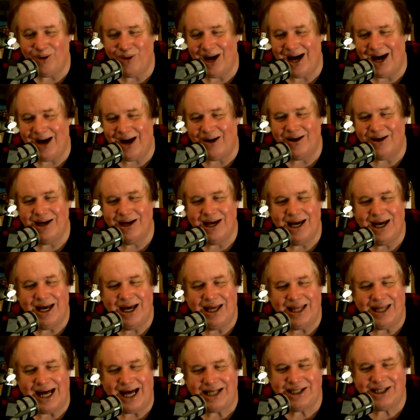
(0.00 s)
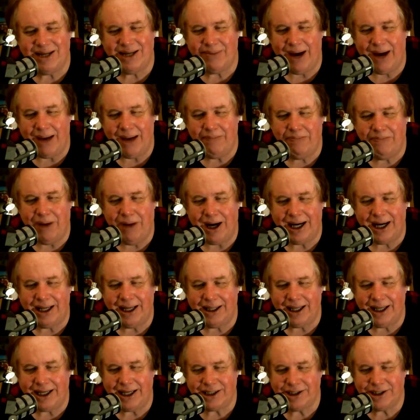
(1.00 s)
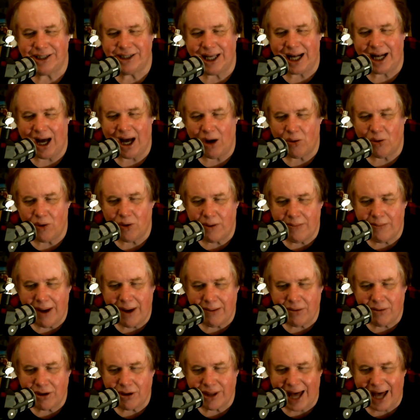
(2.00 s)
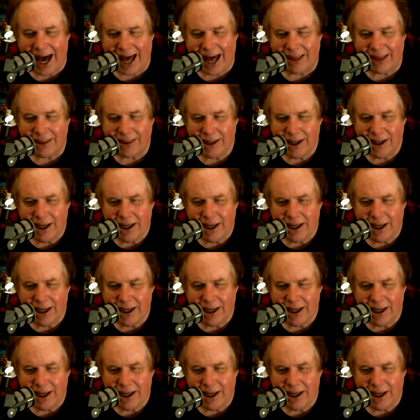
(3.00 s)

Well, that's on my bucket list, and I'll remember that.